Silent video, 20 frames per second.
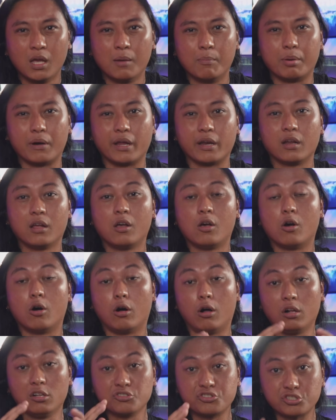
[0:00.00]
But
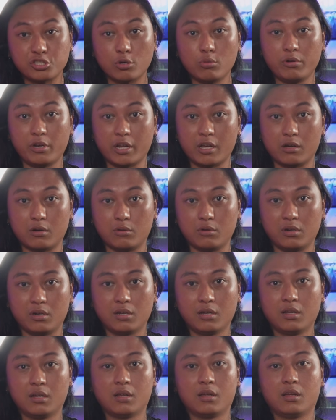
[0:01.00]
also
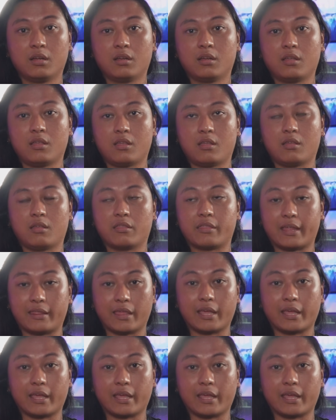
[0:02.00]
note that